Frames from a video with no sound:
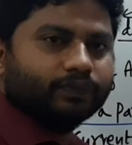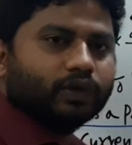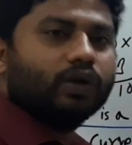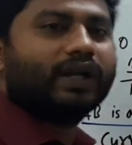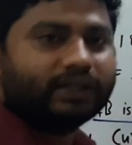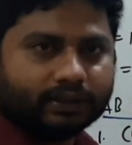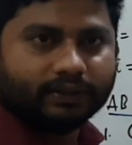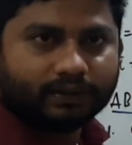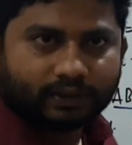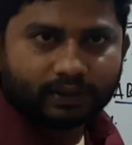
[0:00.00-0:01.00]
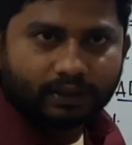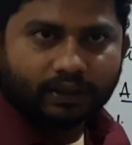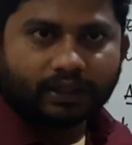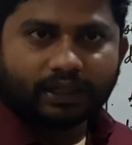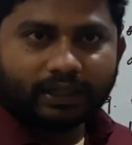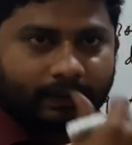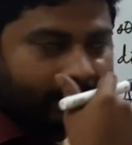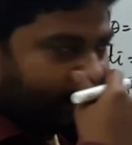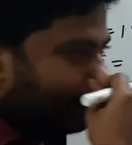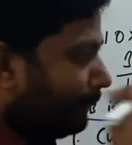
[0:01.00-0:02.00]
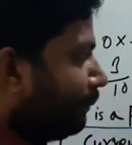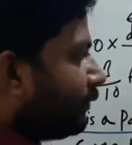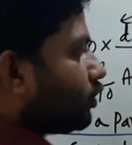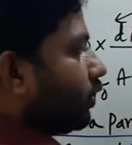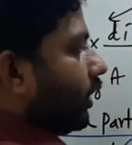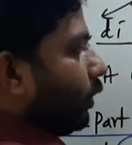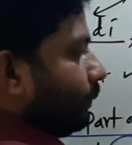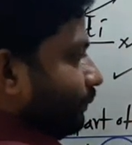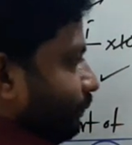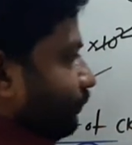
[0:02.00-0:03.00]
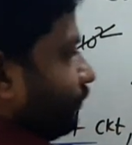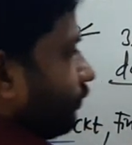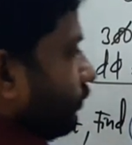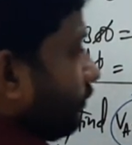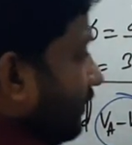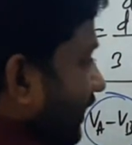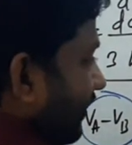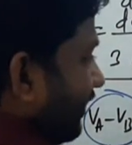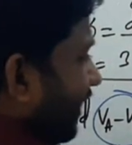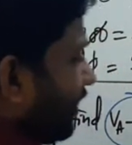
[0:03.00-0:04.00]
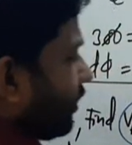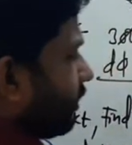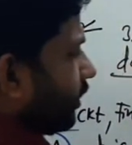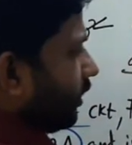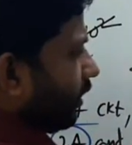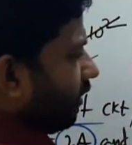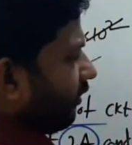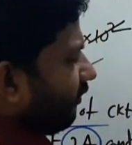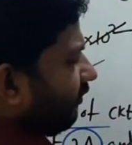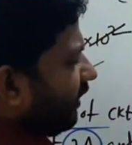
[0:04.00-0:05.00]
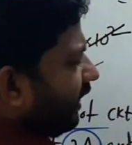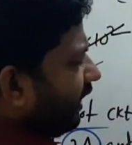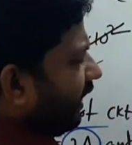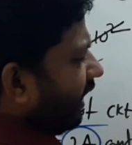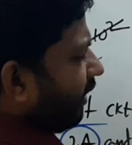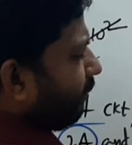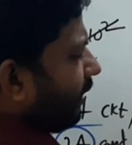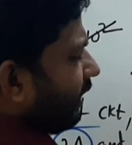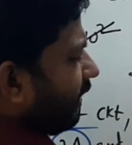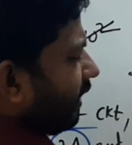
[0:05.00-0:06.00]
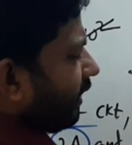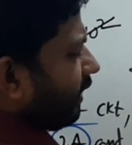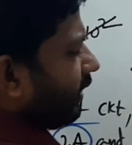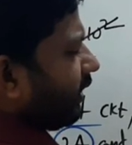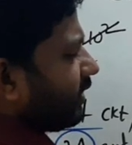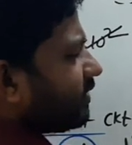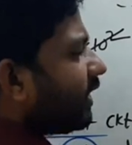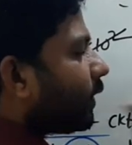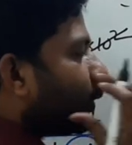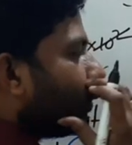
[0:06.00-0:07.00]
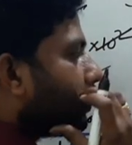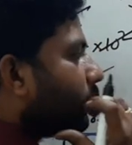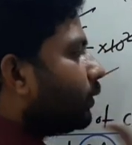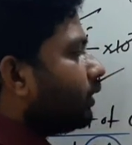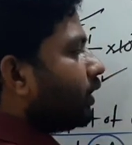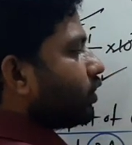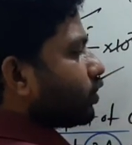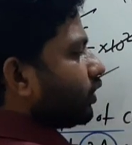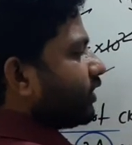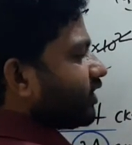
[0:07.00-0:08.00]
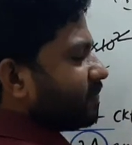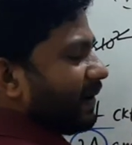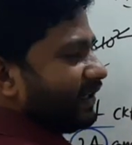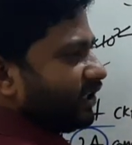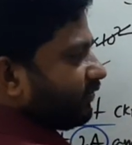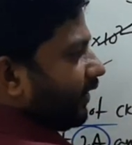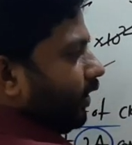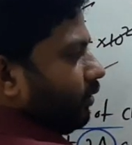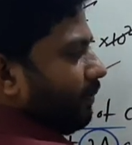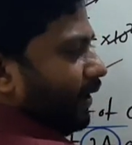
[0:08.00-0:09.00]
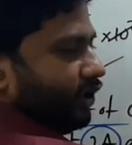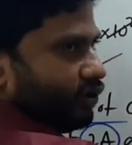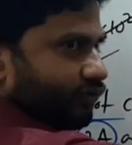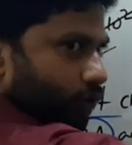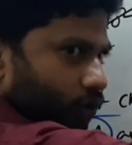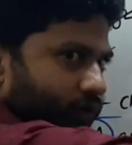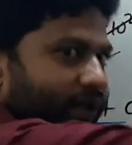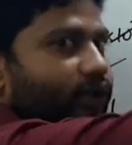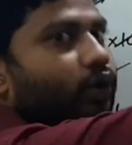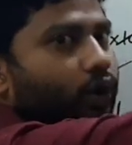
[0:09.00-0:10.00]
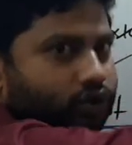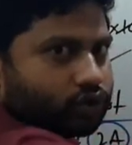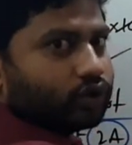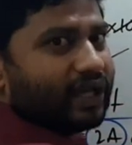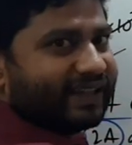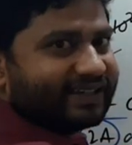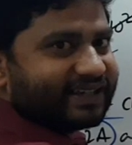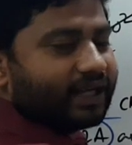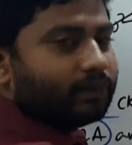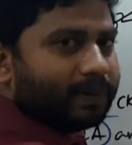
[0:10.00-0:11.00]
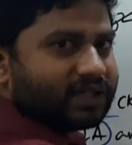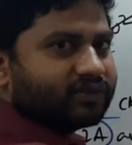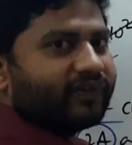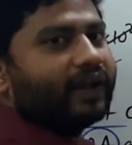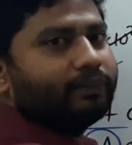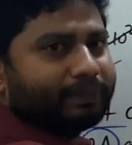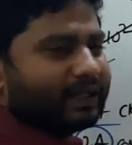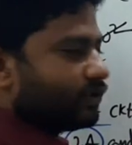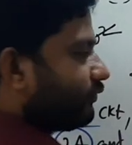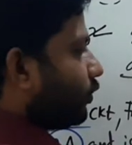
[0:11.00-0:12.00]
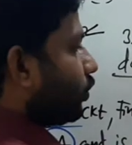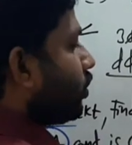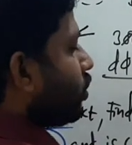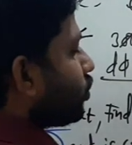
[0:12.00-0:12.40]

Alright, clear? So now this VAB is equal to, so this is -5 -4. When it goes to the other side, +5 +4.